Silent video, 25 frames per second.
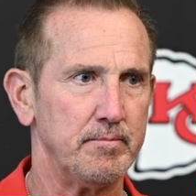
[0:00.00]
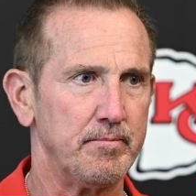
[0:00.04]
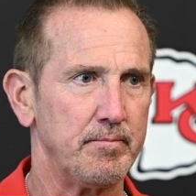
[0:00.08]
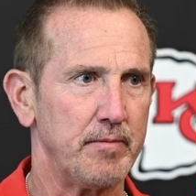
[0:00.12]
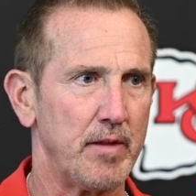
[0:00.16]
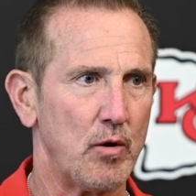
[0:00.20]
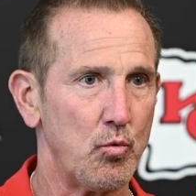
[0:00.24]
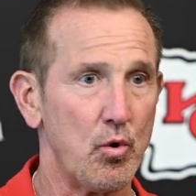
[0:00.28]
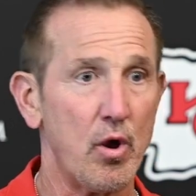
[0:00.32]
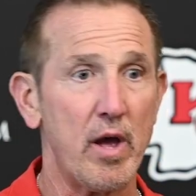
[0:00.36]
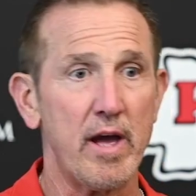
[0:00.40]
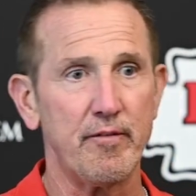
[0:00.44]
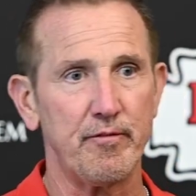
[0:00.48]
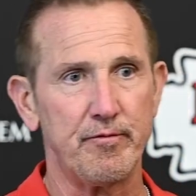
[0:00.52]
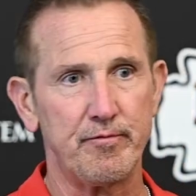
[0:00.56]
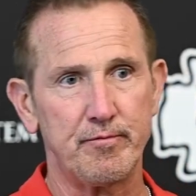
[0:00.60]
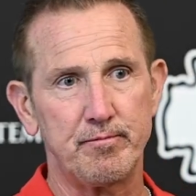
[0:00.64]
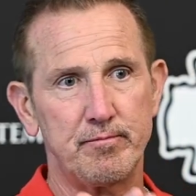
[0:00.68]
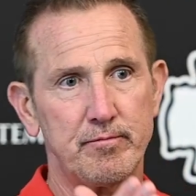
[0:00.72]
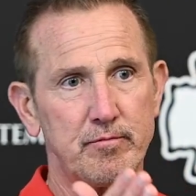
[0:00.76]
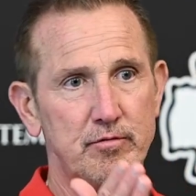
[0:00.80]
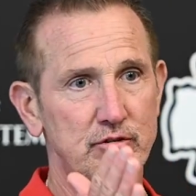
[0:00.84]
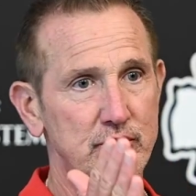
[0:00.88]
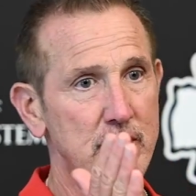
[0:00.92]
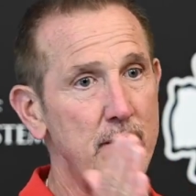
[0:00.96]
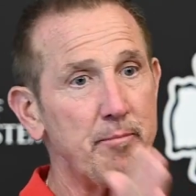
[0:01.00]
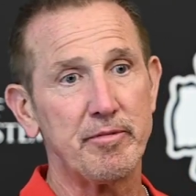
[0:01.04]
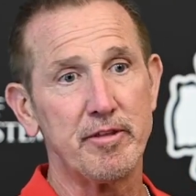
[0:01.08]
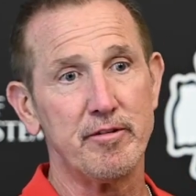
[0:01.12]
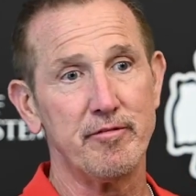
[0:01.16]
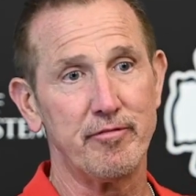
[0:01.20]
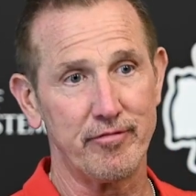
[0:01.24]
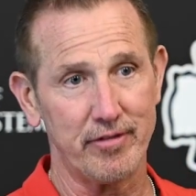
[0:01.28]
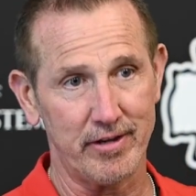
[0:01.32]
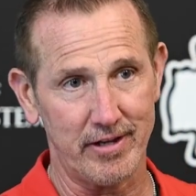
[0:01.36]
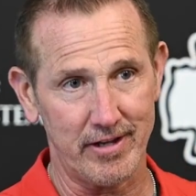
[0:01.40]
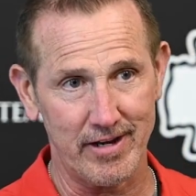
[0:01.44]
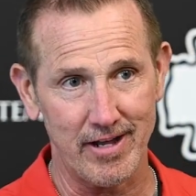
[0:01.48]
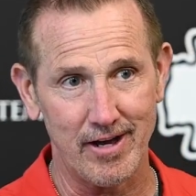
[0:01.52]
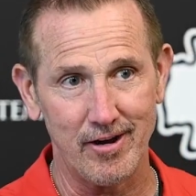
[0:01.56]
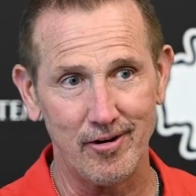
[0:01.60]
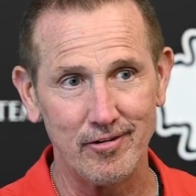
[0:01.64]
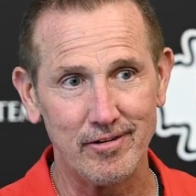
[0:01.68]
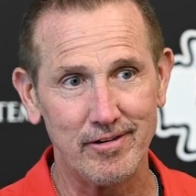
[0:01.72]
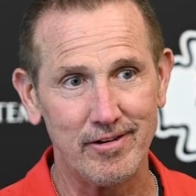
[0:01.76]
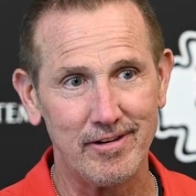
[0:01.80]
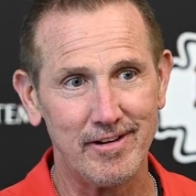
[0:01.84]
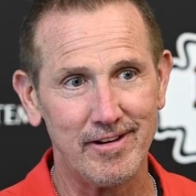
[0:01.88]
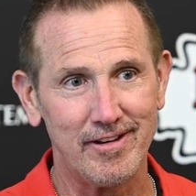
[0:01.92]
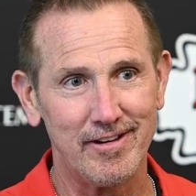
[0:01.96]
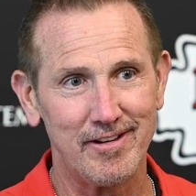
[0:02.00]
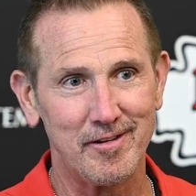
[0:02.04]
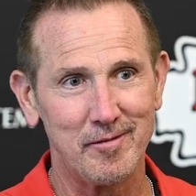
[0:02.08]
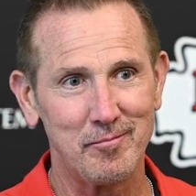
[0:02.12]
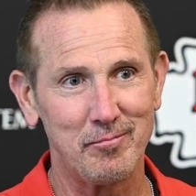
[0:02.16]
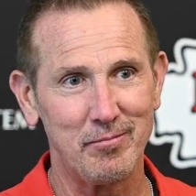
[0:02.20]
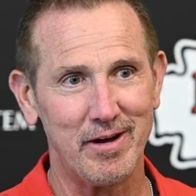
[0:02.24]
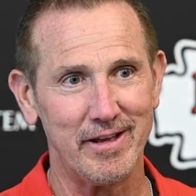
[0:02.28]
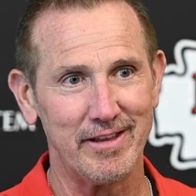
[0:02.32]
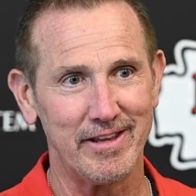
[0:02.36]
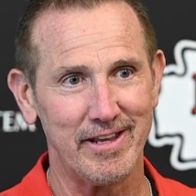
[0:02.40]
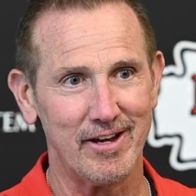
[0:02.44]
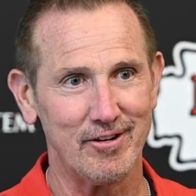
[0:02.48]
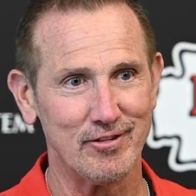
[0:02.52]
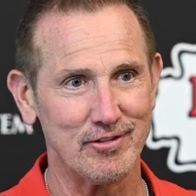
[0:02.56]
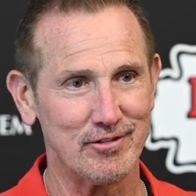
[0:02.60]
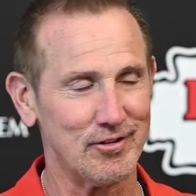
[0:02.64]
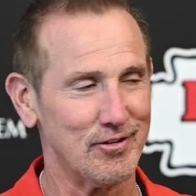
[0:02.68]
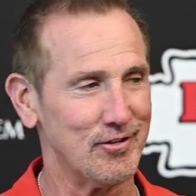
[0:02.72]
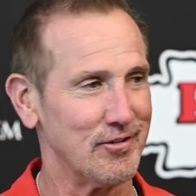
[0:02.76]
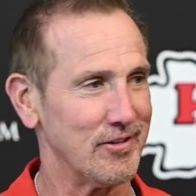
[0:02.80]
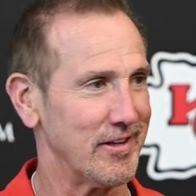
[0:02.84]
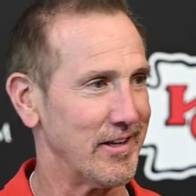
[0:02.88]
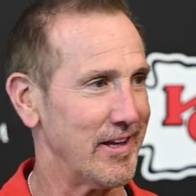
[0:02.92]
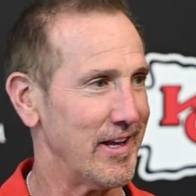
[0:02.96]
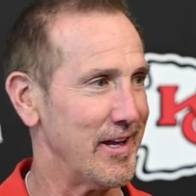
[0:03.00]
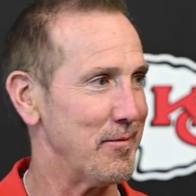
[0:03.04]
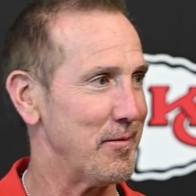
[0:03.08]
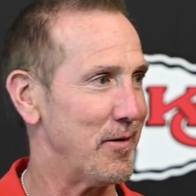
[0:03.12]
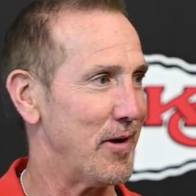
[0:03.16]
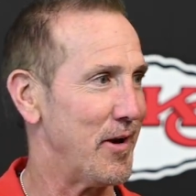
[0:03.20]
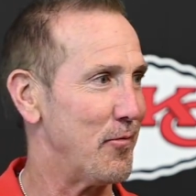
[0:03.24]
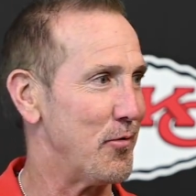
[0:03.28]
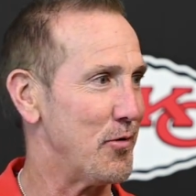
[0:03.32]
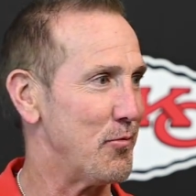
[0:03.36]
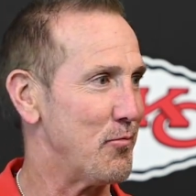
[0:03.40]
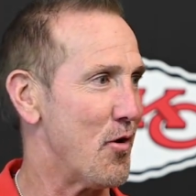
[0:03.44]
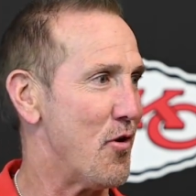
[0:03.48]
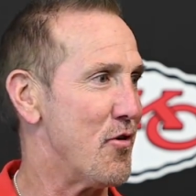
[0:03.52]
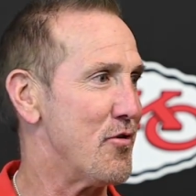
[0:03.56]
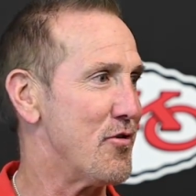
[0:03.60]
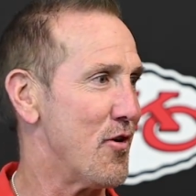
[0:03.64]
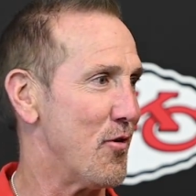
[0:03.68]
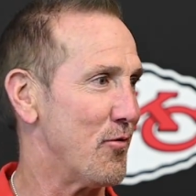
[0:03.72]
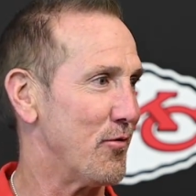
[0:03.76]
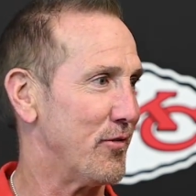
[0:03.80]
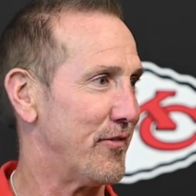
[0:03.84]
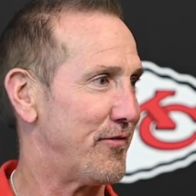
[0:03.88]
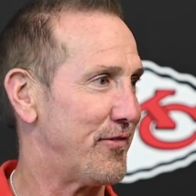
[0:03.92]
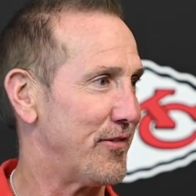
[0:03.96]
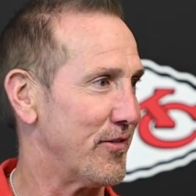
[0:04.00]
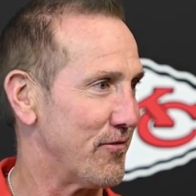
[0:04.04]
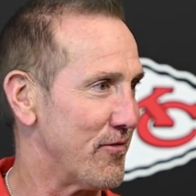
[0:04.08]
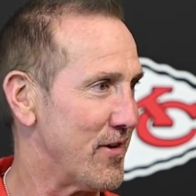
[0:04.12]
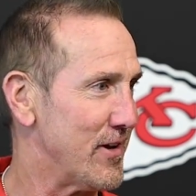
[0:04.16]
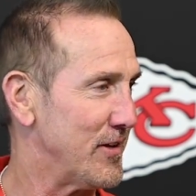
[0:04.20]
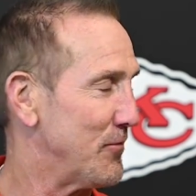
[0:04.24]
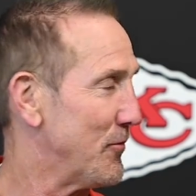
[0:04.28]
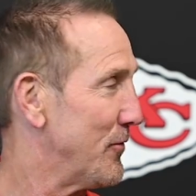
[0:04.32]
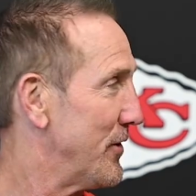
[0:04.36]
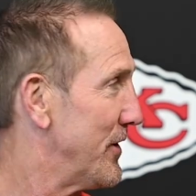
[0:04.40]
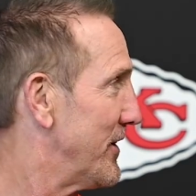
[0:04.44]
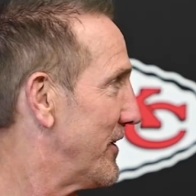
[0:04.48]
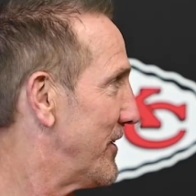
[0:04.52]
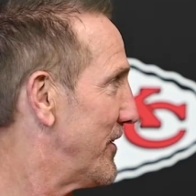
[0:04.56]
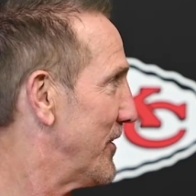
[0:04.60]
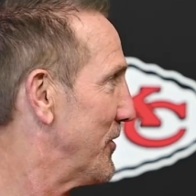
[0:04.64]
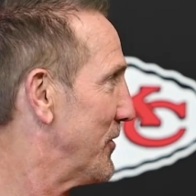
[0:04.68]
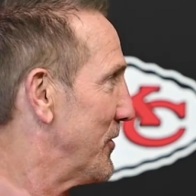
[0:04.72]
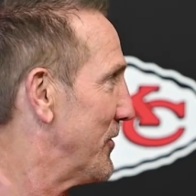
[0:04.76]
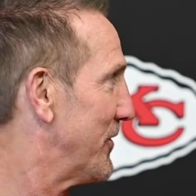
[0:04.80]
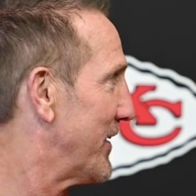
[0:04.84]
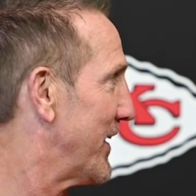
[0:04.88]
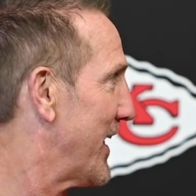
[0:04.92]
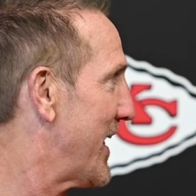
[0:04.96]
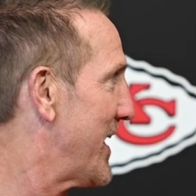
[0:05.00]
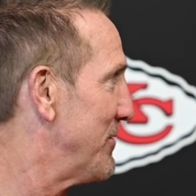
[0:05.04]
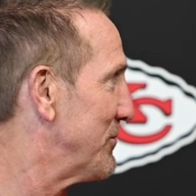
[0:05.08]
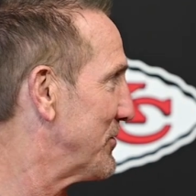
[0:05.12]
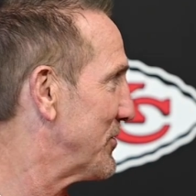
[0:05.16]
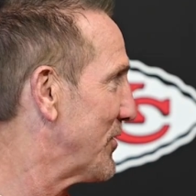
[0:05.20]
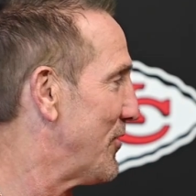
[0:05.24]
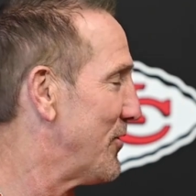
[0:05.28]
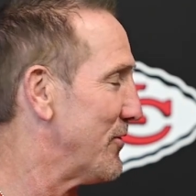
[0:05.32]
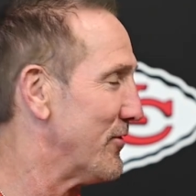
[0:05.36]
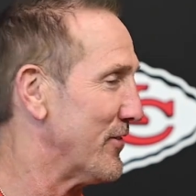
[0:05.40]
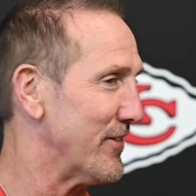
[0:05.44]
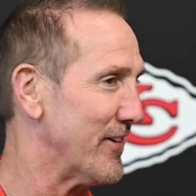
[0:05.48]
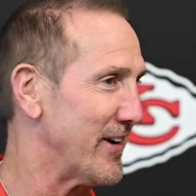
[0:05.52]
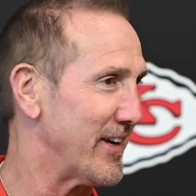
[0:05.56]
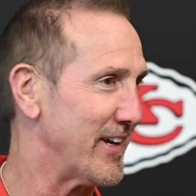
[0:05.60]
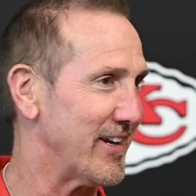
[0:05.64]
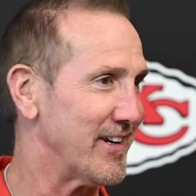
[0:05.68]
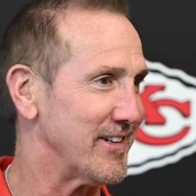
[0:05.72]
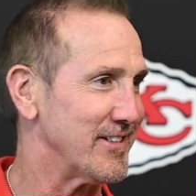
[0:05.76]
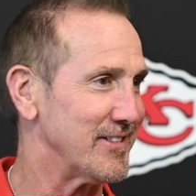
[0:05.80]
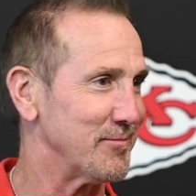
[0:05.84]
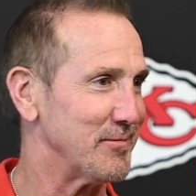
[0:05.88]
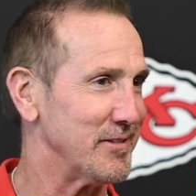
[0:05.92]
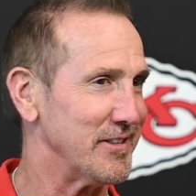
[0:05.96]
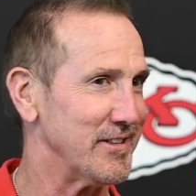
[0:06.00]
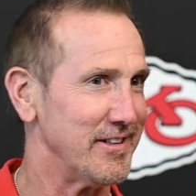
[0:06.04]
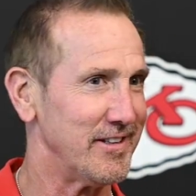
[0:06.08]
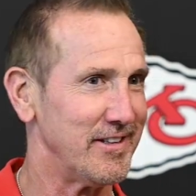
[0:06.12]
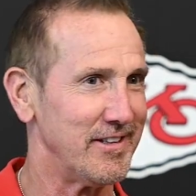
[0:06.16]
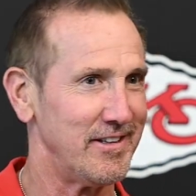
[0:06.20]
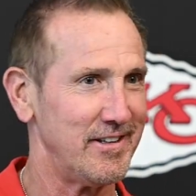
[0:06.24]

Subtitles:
we'll have something figured out by the Arizona game. We won't know if the right one until the game's over, I guess. But,